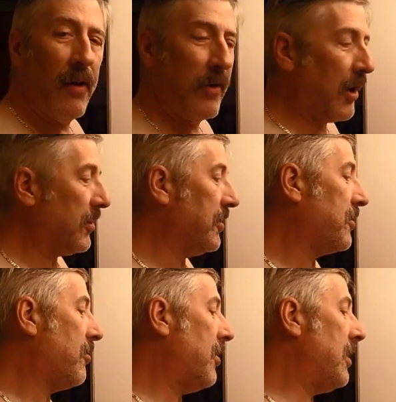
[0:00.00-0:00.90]
I've got
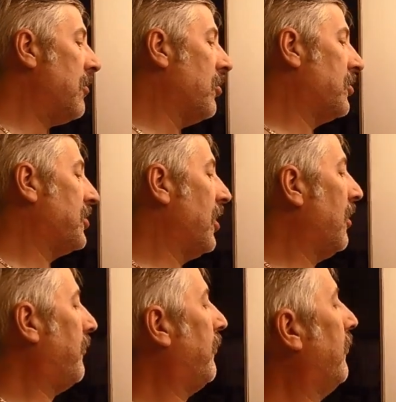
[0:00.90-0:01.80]
this Cremo
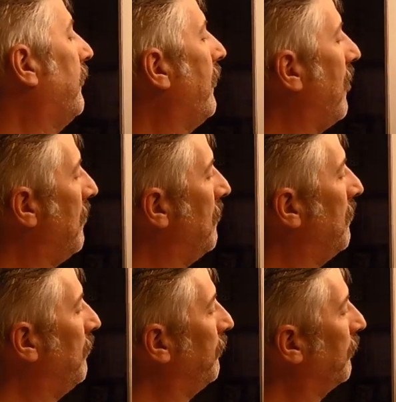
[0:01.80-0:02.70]
stuff
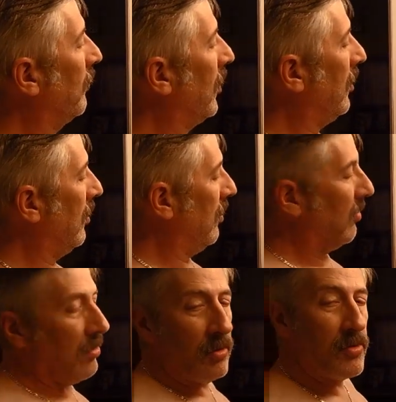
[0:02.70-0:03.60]
from
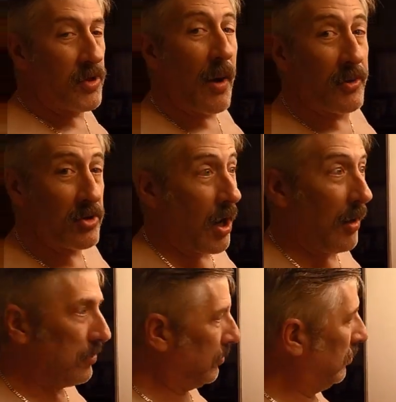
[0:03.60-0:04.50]
Stop and
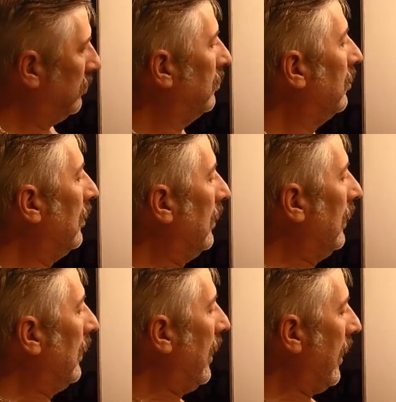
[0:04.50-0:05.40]
Shop
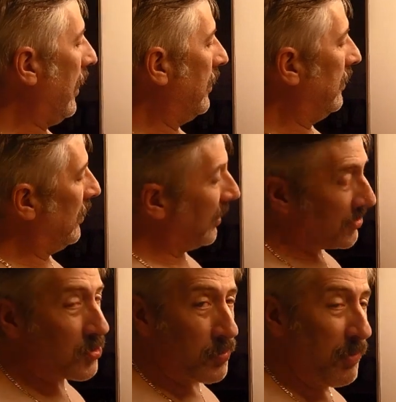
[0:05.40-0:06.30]
and
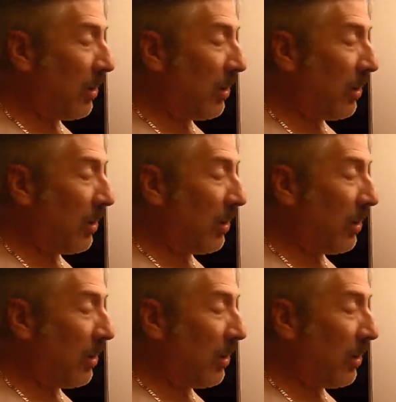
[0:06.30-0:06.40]
it's